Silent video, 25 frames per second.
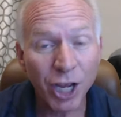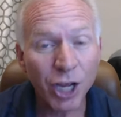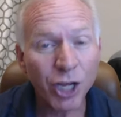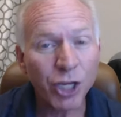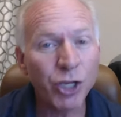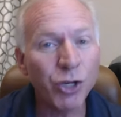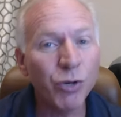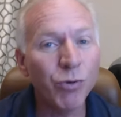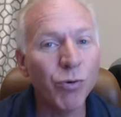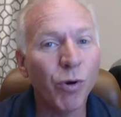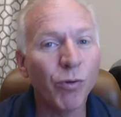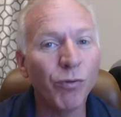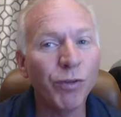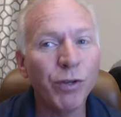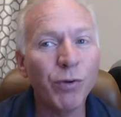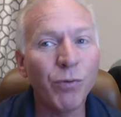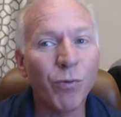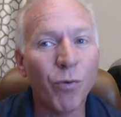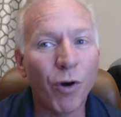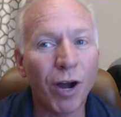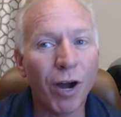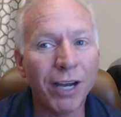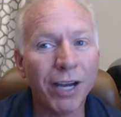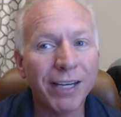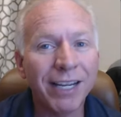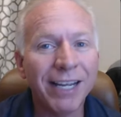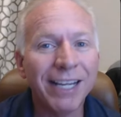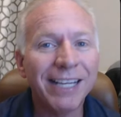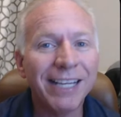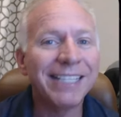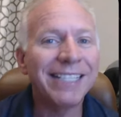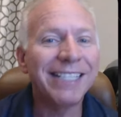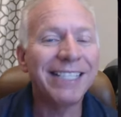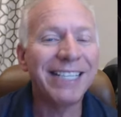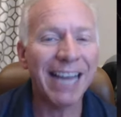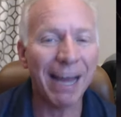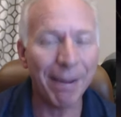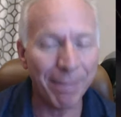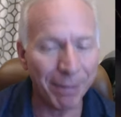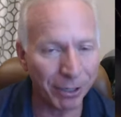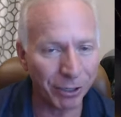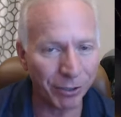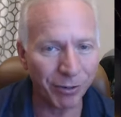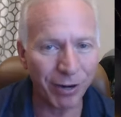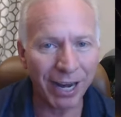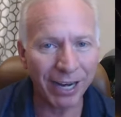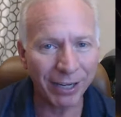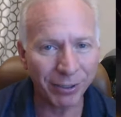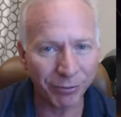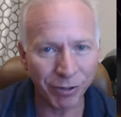You only want
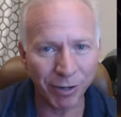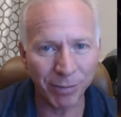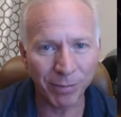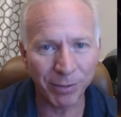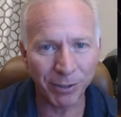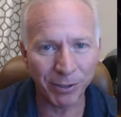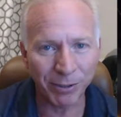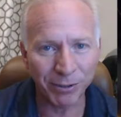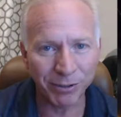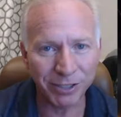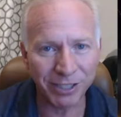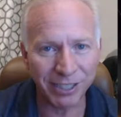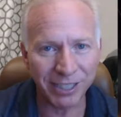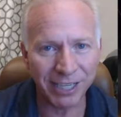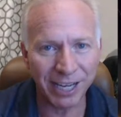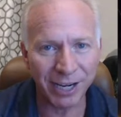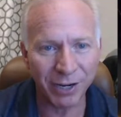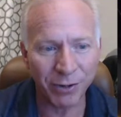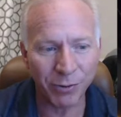Democrat criminals to get